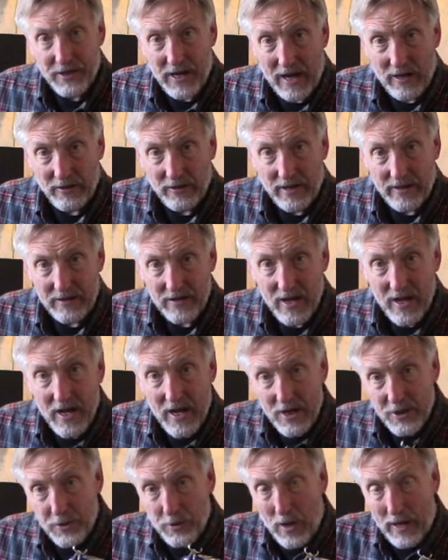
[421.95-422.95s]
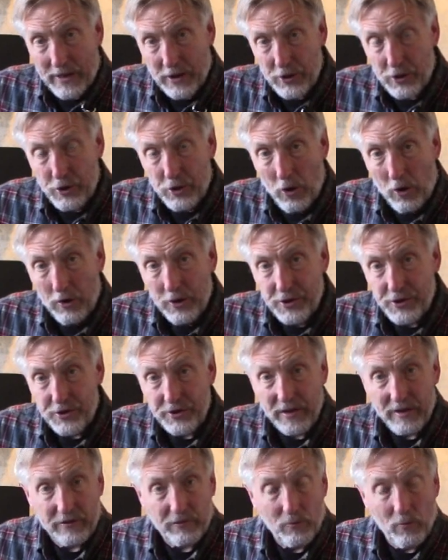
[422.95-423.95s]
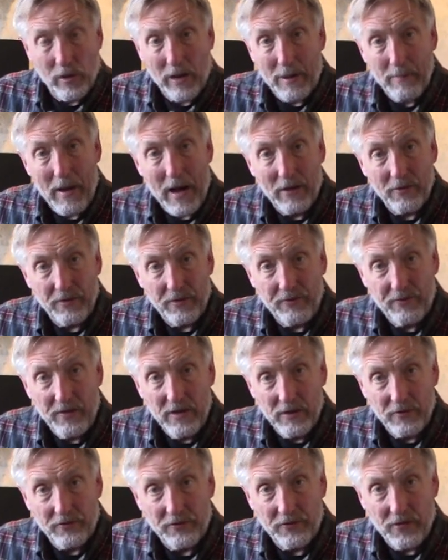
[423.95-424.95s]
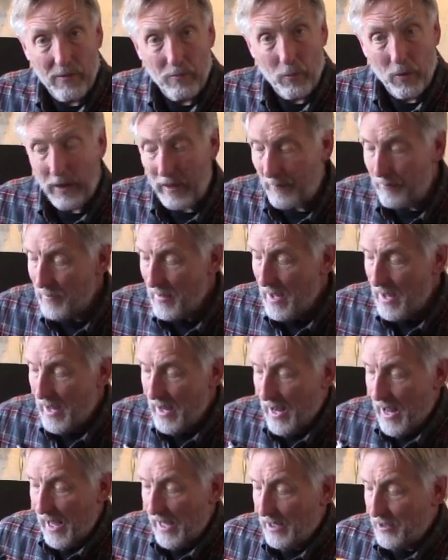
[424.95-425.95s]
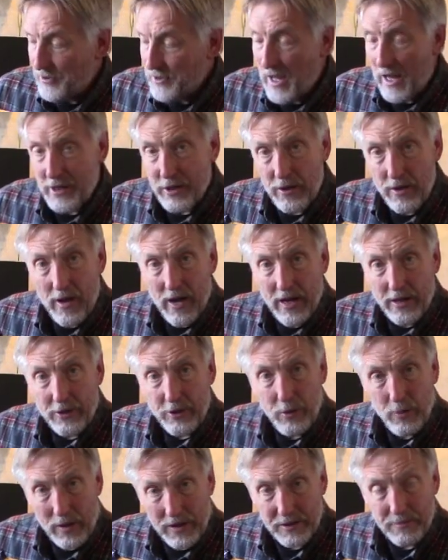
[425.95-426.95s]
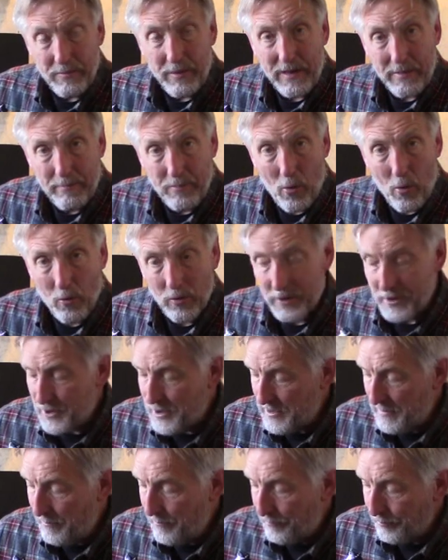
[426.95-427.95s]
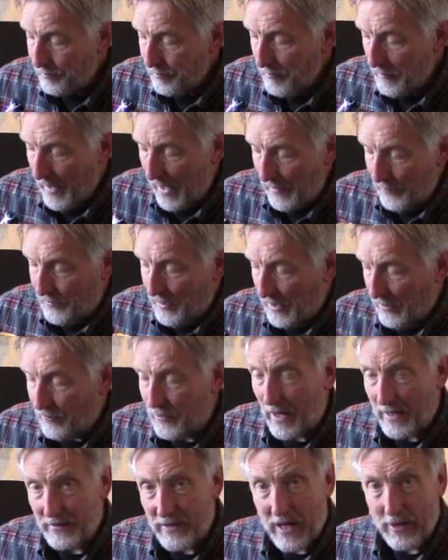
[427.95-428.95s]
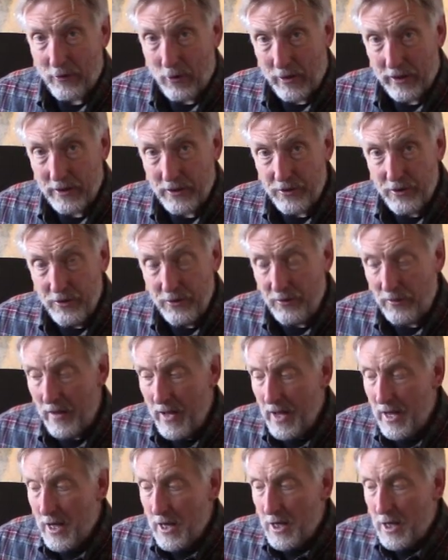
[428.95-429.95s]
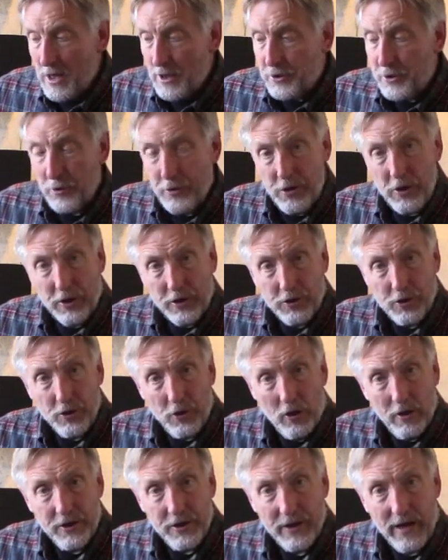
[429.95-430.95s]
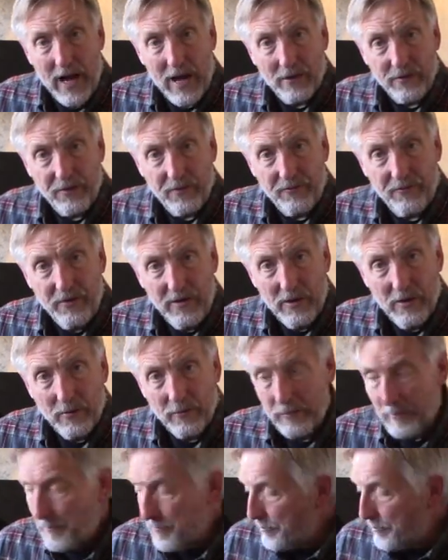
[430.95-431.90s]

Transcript: outlet. So I could charge this when I'm out in the field somewhere, and it's got USB ports and things like that on it too. So you could charge it out in the field.